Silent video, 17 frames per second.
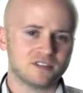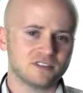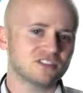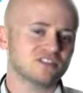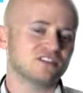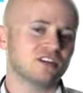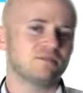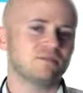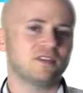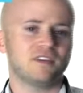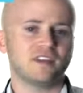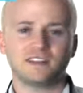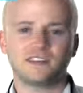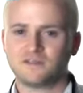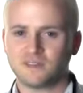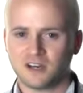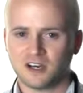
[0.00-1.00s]
It's just something
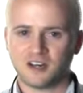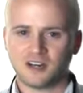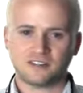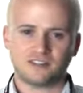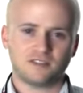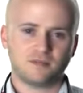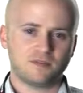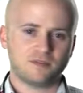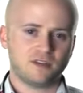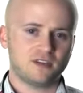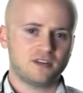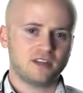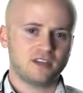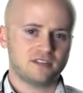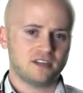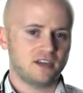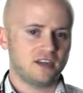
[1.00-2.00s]
that's fun. It's something
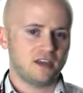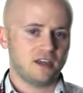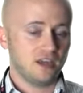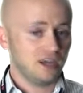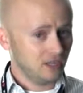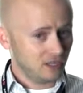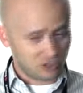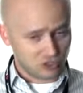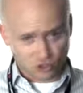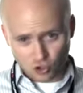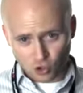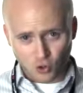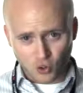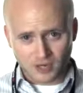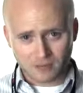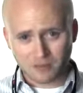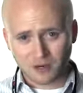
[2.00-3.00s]
that they
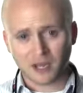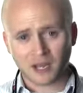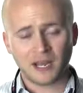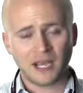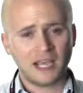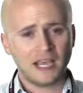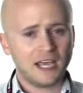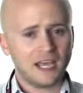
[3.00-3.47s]
enjoy, but